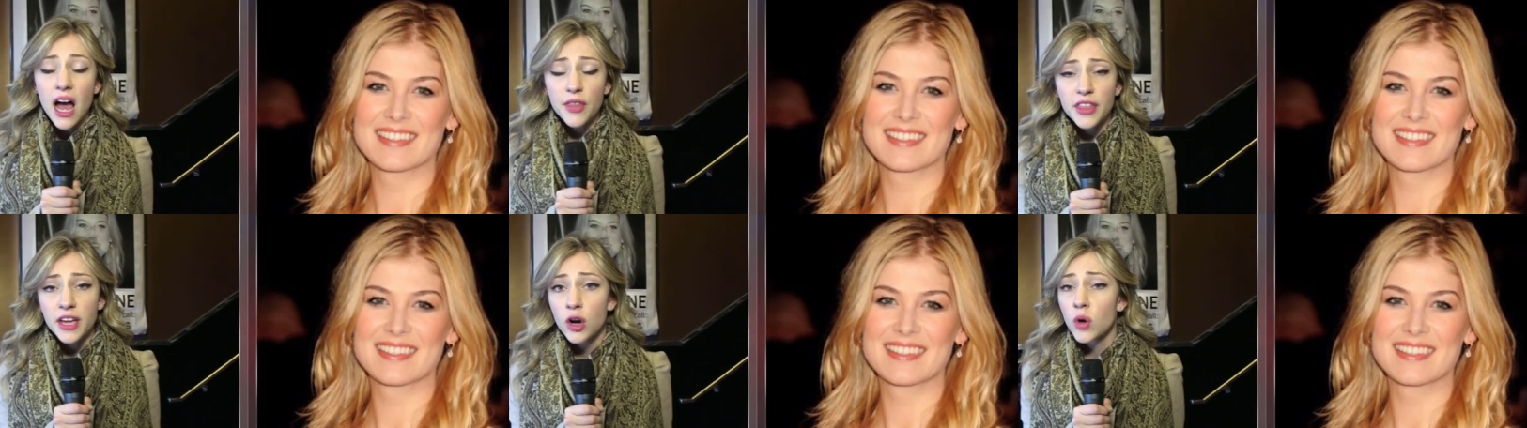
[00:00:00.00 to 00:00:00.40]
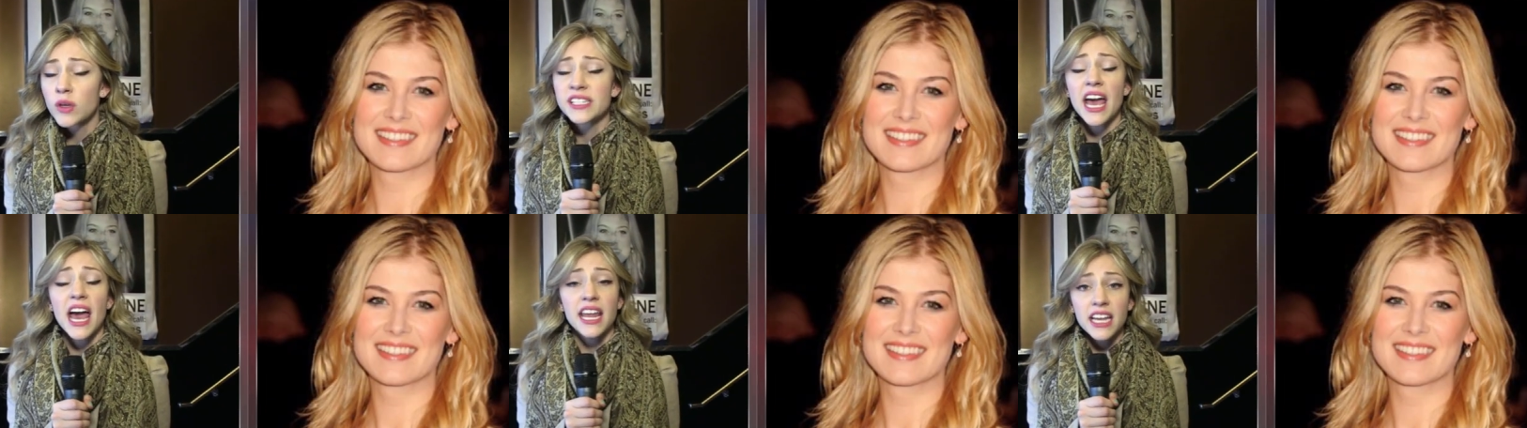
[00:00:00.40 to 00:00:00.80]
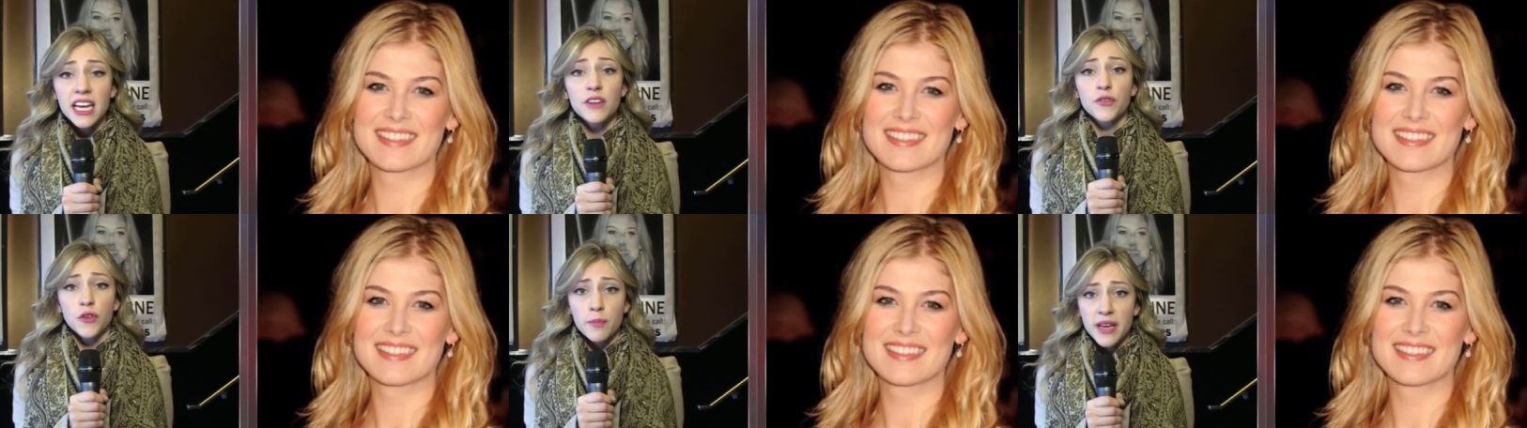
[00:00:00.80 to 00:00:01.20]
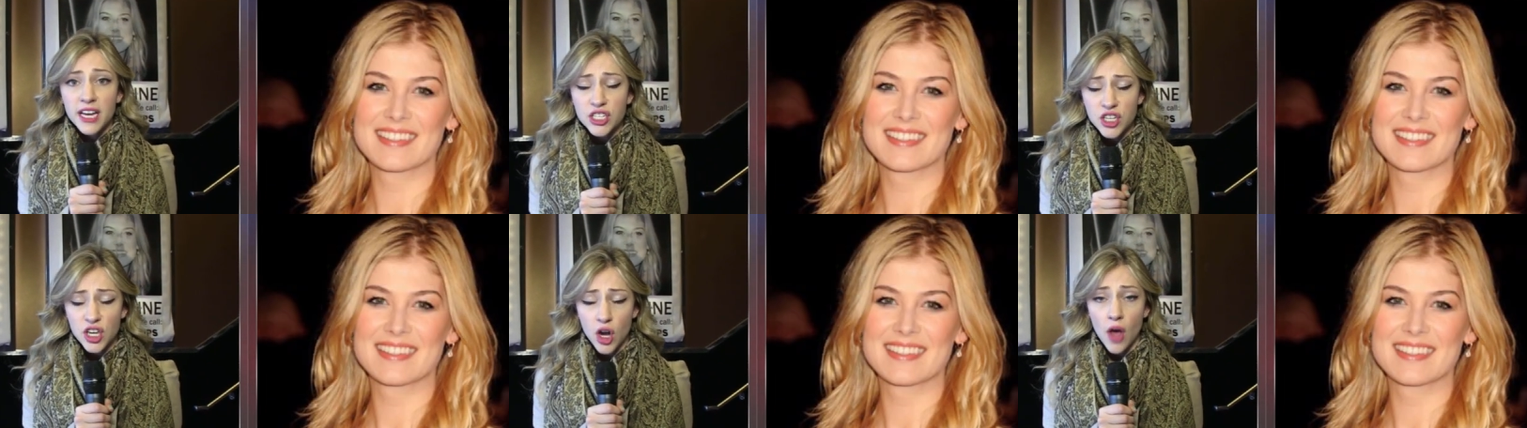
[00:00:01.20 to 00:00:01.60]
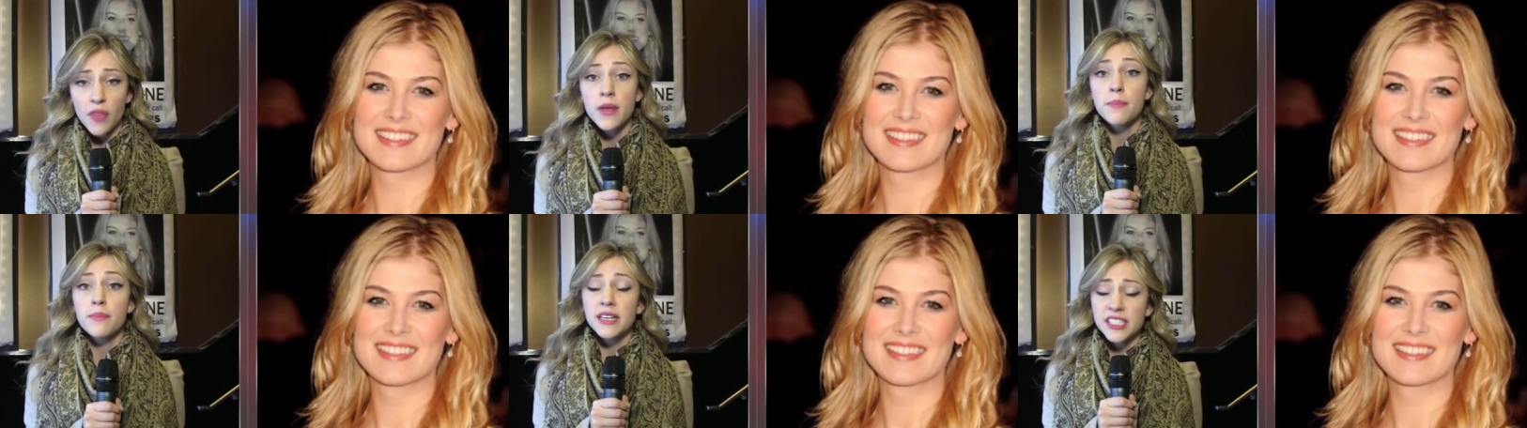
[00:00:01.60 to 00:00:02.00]
Speaker 1: out there who has any information on the
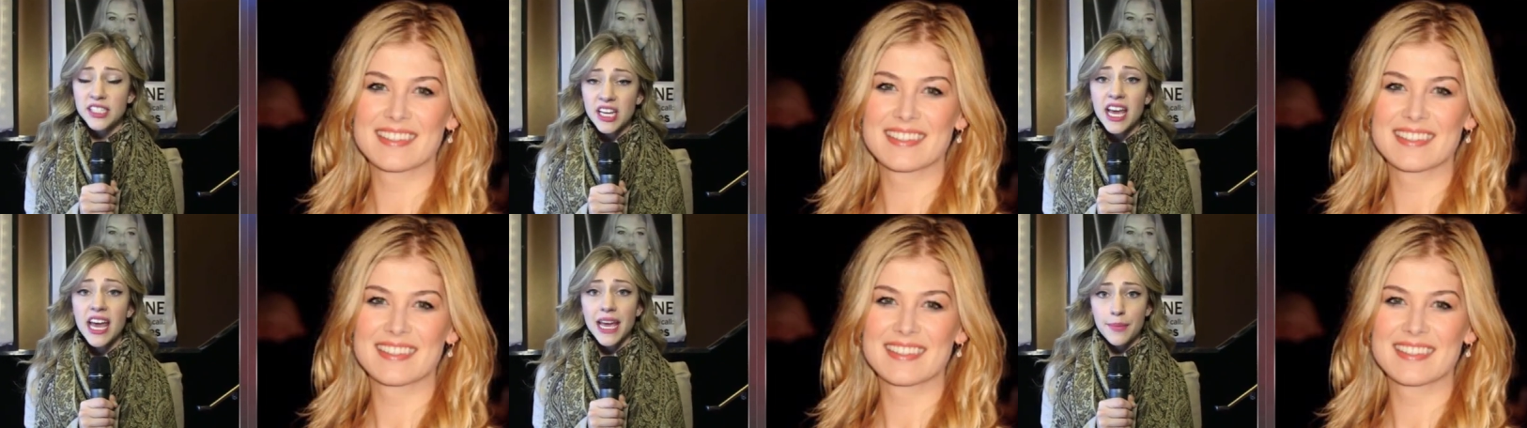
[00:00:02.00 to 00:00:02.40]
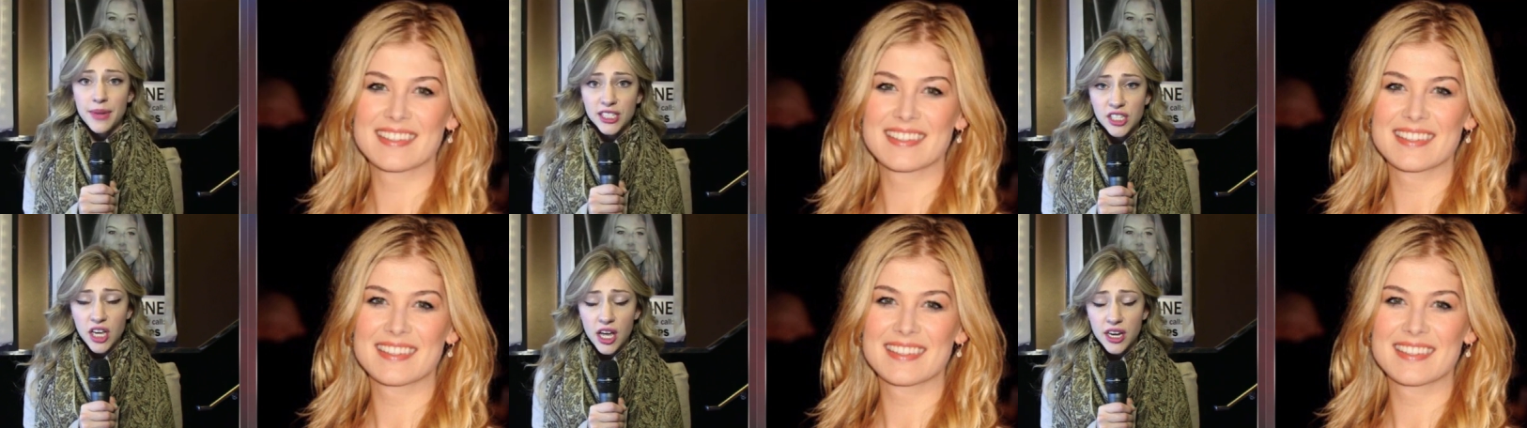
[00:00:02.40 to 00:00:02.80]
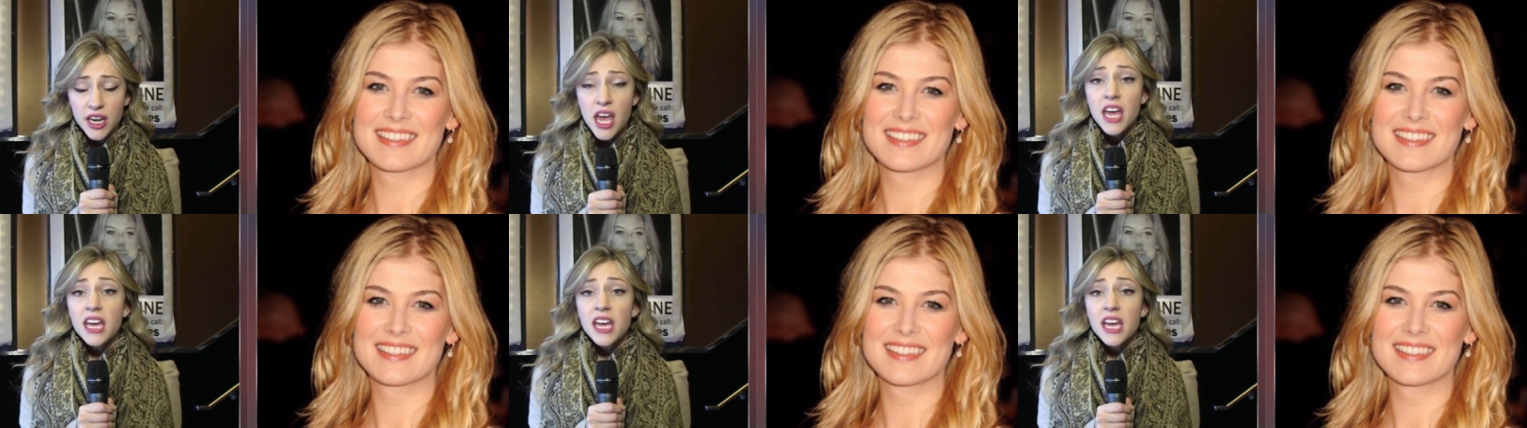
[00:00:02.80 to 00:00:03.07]
missing Amy Dunne,